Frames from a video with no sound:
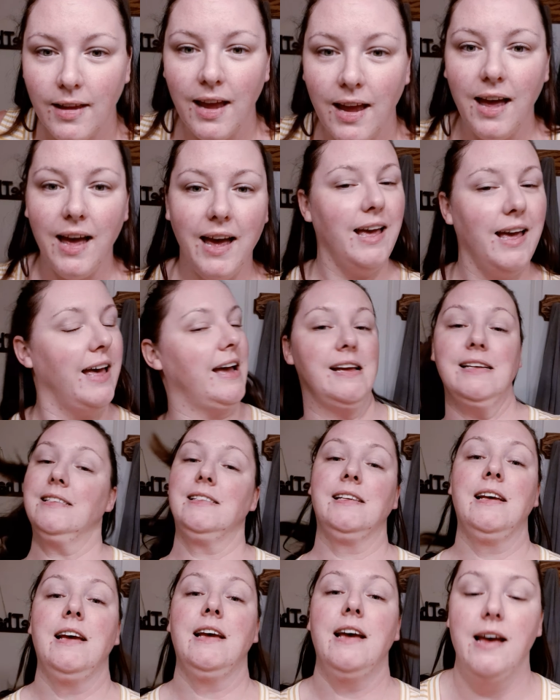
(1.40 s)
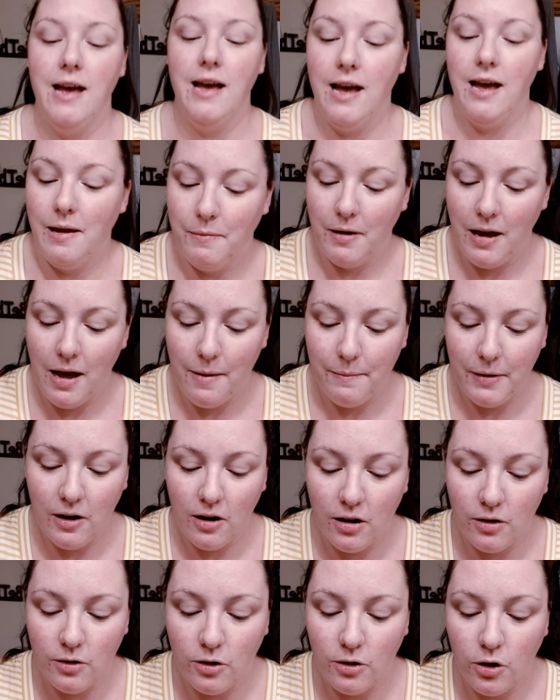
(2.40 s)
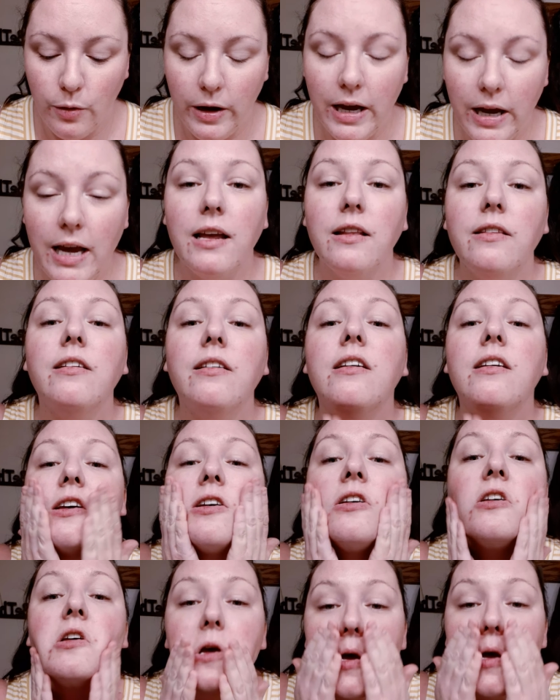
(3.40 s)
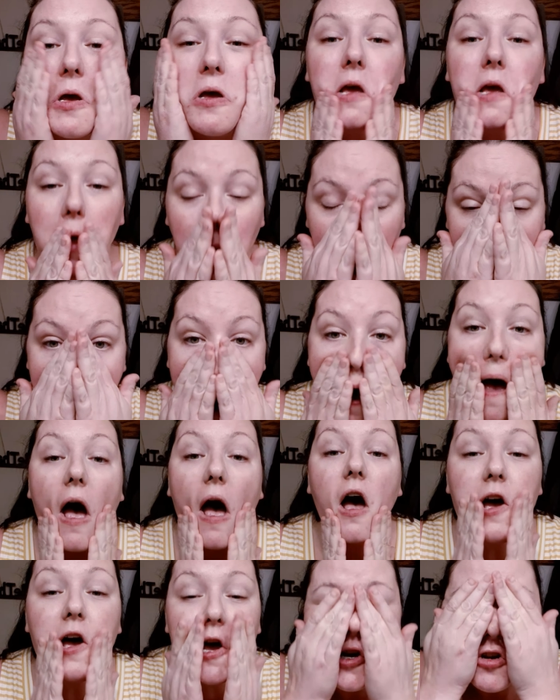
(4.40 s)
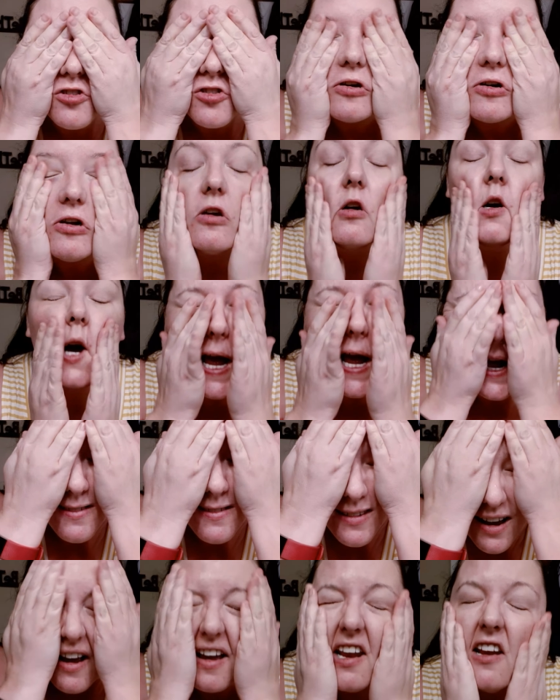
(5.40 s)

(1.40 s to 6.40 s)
Hi guys, I'm coming on quick to show you guys kind